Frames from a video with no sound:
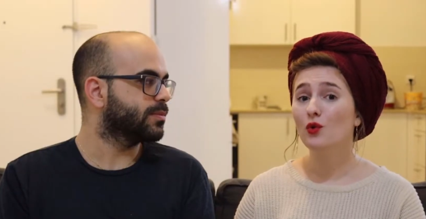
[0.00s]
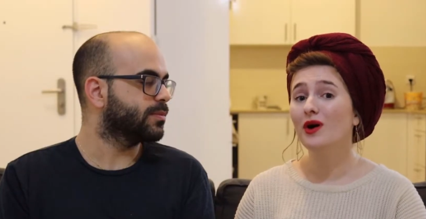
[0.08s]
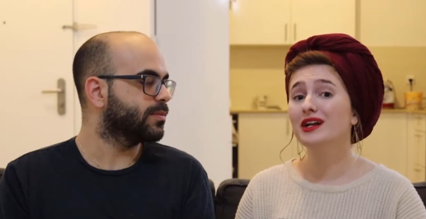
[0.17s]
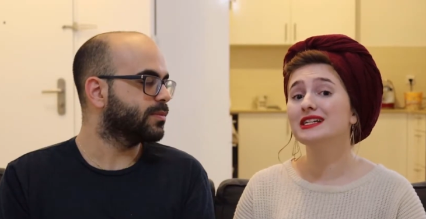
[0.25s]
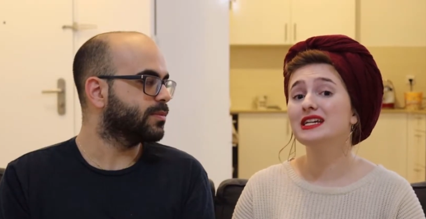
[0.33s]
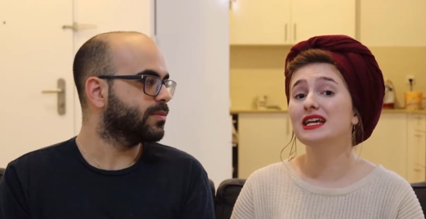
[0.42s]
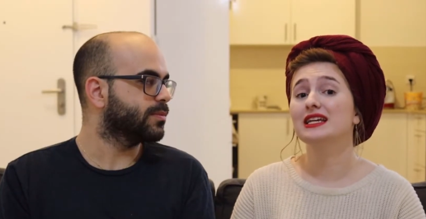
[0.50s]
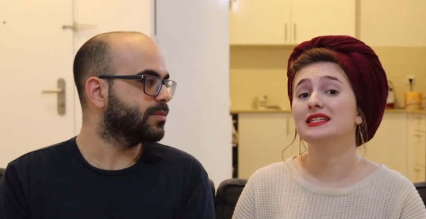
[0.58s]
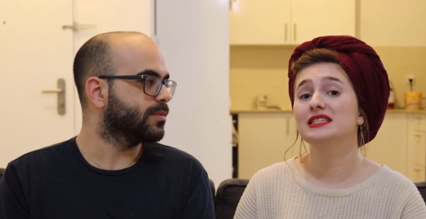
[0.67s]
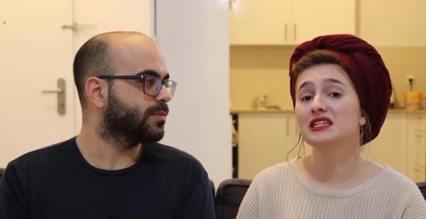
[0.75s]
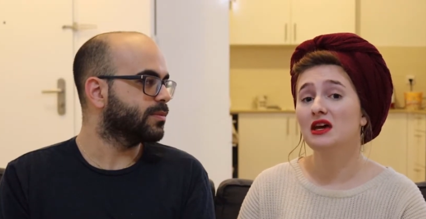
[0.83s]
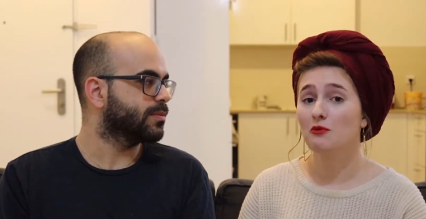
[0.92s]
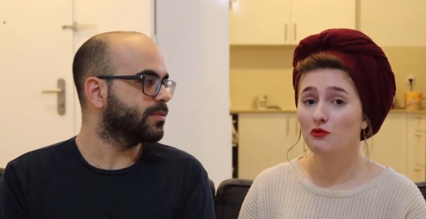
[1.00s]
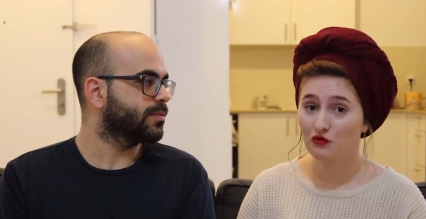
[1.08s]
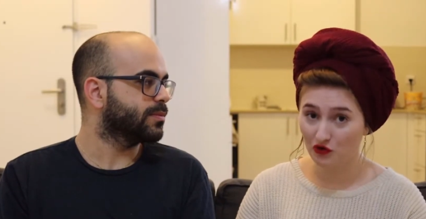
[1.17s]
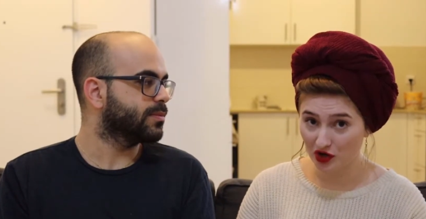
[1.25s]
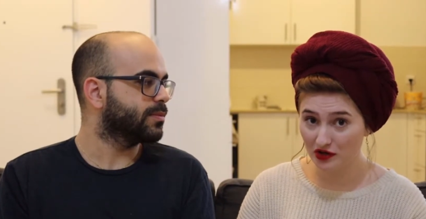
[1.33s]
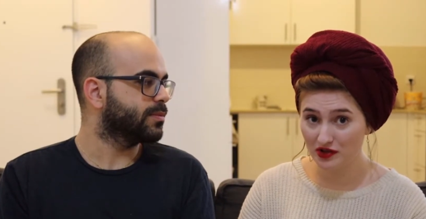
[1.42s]
Speaker 1: you want to take it a step
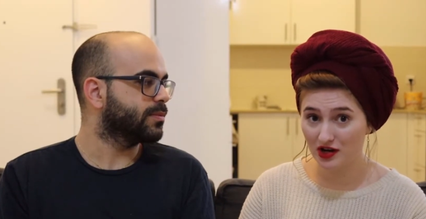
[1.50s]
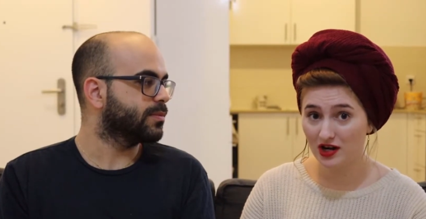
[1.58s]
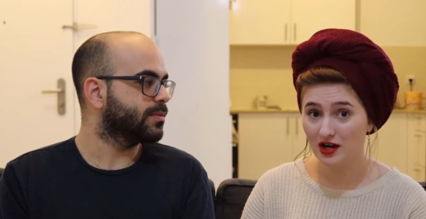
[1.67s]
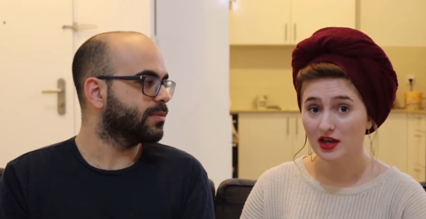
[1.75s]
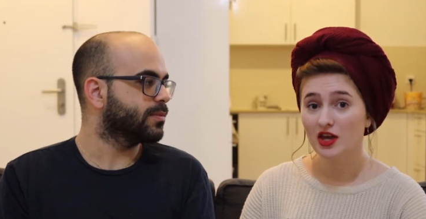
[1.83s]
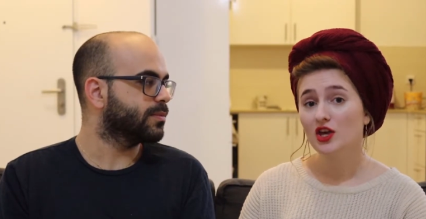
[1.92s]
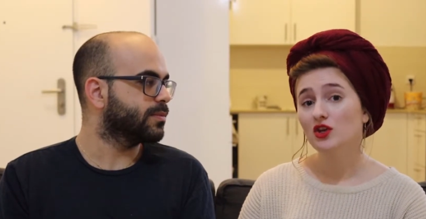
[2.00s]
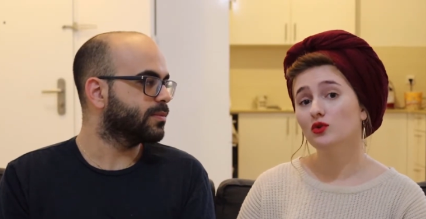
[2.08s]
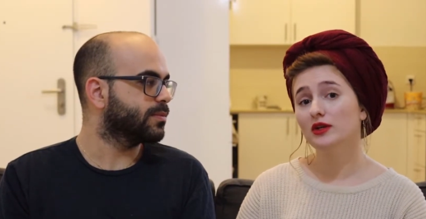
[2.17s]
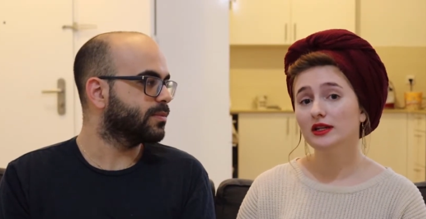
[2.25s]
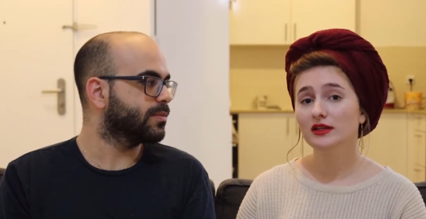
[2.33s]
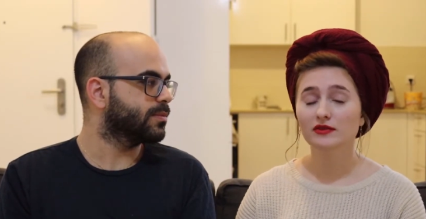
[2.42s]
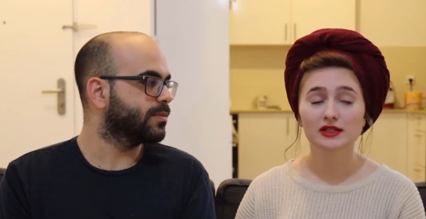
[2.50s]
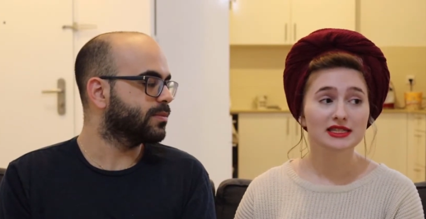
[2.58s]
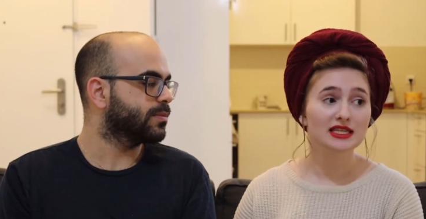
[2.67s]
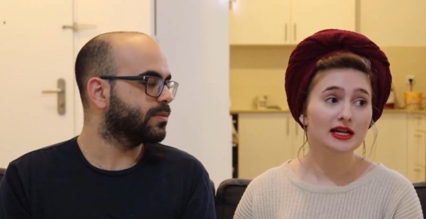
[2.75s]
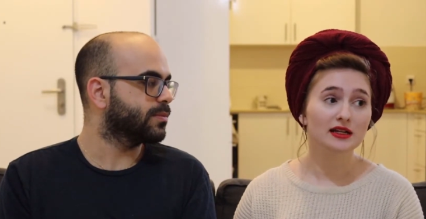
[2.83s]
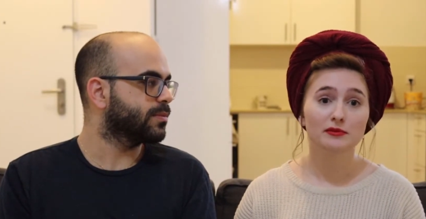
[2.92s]
further, you can even
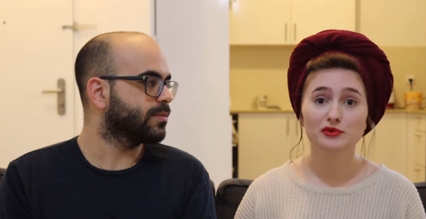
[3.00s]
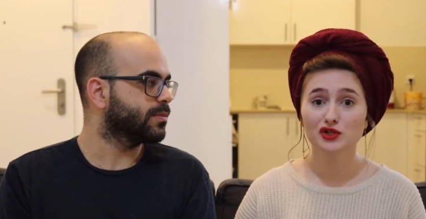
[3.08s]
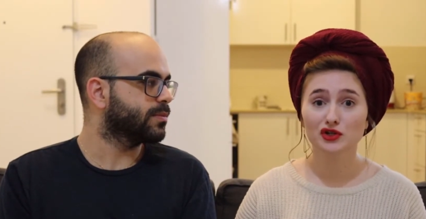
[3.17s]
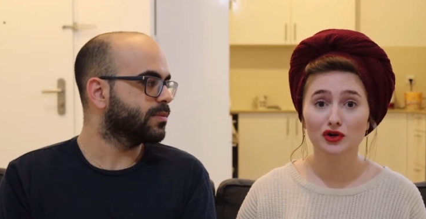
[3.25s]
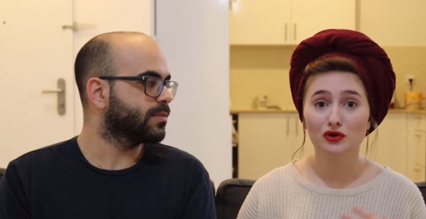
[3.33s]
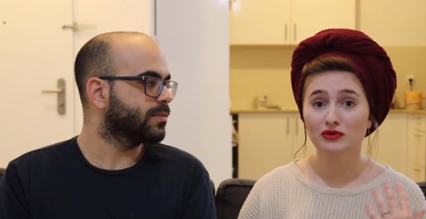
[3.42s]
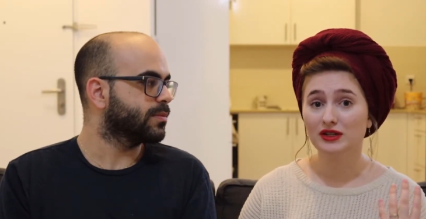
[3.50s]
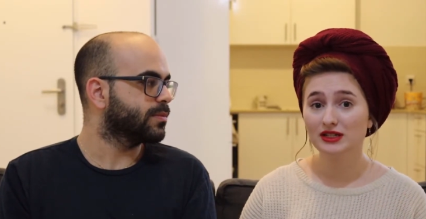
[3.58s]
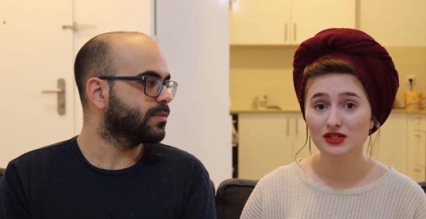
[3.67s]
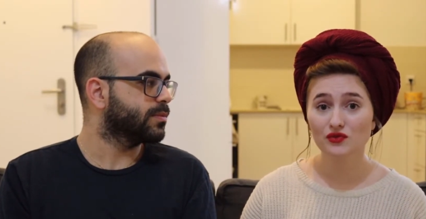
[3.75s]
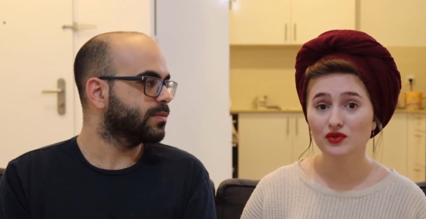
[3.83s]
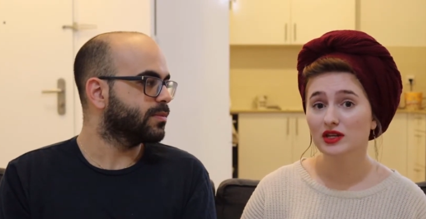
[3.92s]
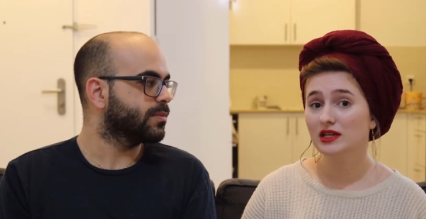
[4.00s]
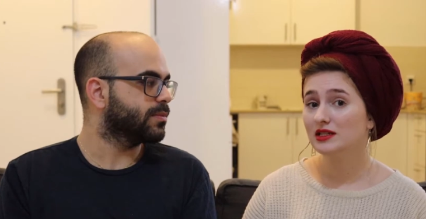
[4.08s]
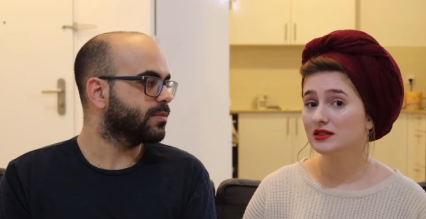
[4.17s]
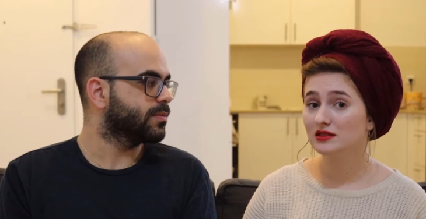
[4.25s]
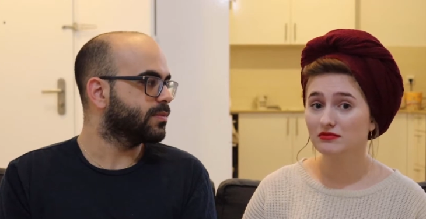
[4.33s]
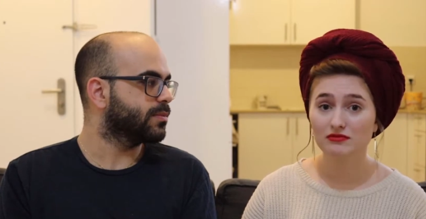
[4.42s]
sign up to your own
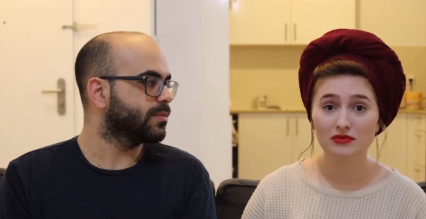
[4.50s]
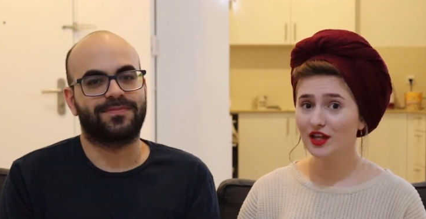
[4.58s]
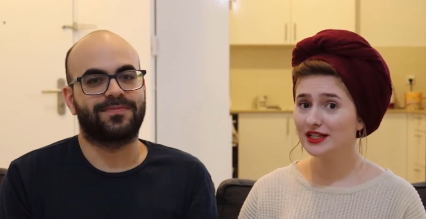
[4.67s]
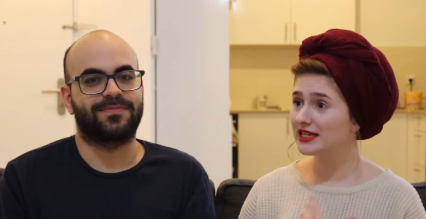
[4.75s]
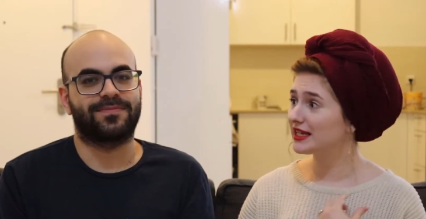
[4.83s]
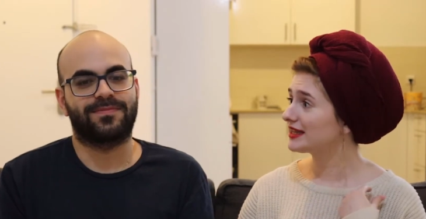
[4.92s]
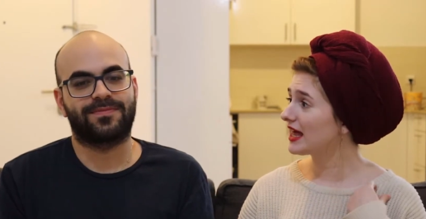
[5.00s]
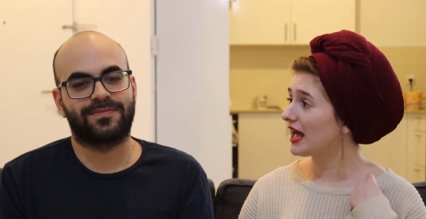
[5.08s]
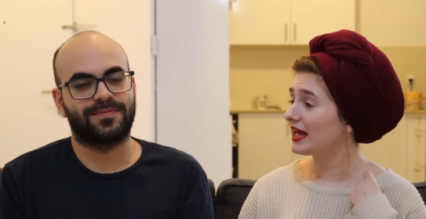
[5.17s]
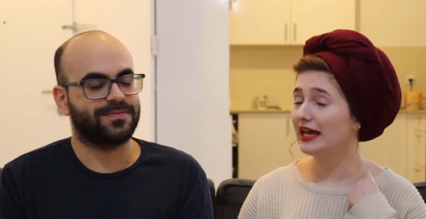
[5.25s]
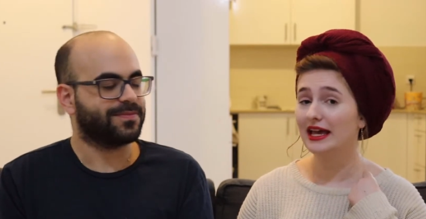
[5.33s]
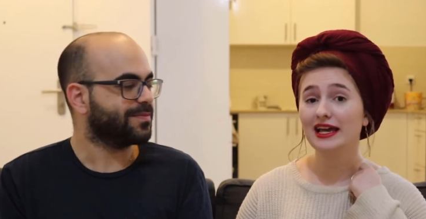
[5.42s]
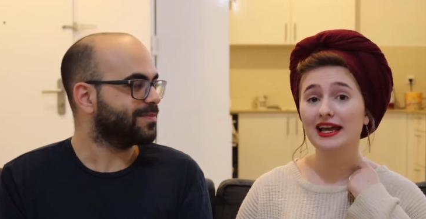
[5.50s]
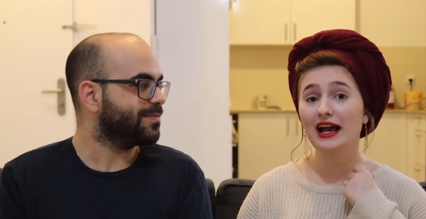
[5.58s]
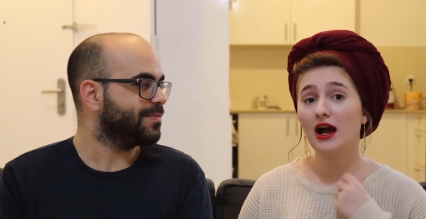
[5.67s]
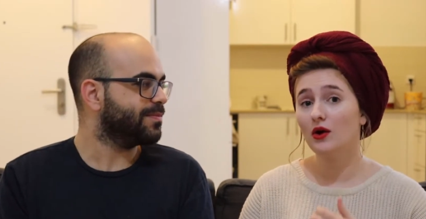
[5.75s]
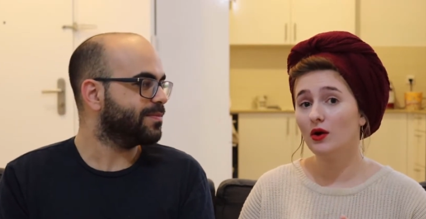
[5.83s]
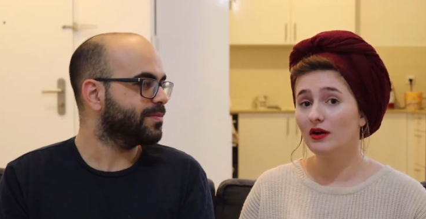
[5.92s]
activities, things like that. Hanging
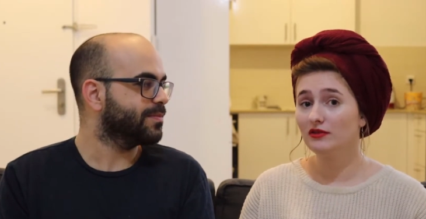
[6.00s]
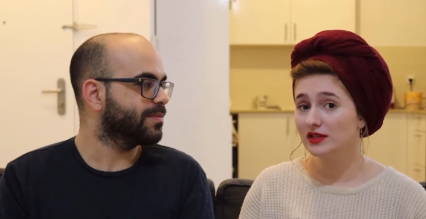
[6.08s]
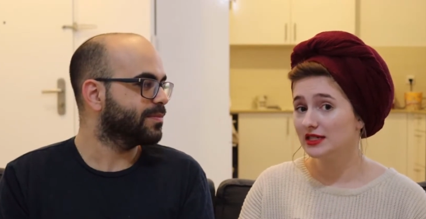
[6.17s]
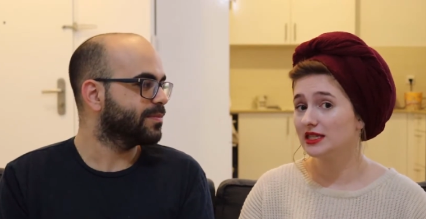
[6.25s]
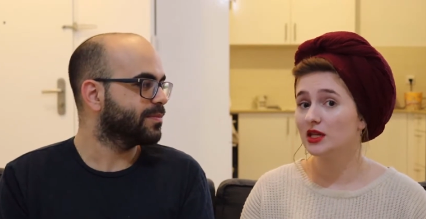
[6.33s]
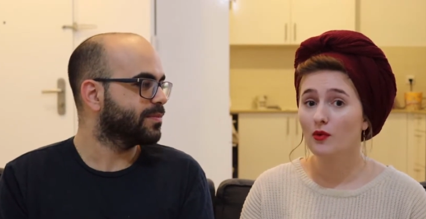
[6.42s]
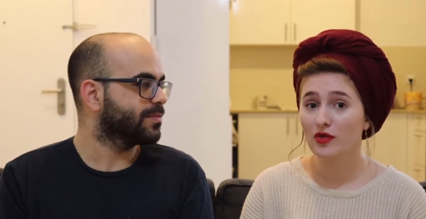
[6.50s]
out, obviously,